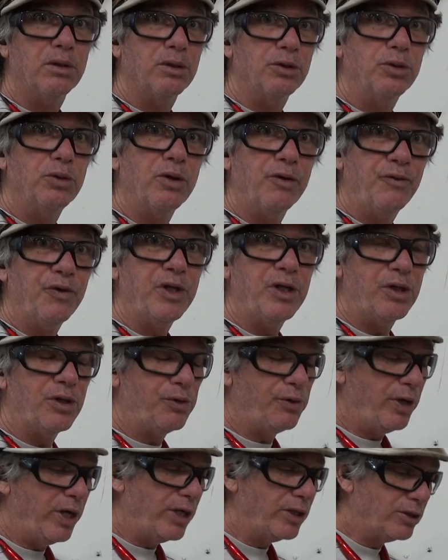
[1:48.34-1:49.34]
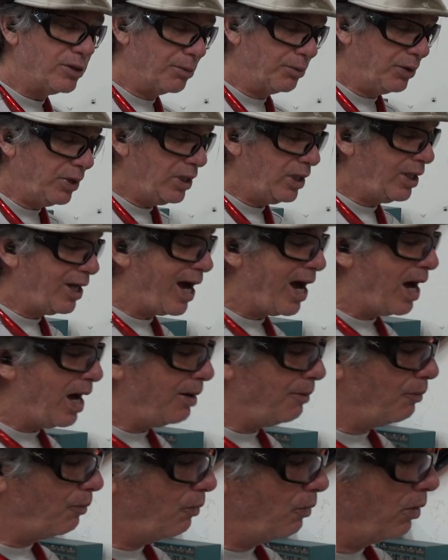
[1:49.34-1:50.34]
250 degrees, completely
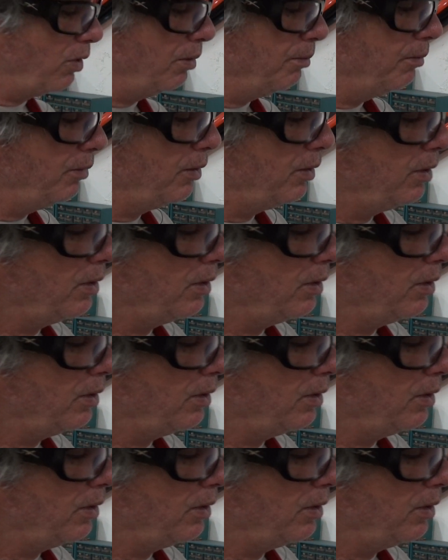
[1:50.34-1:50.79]
hot and warm.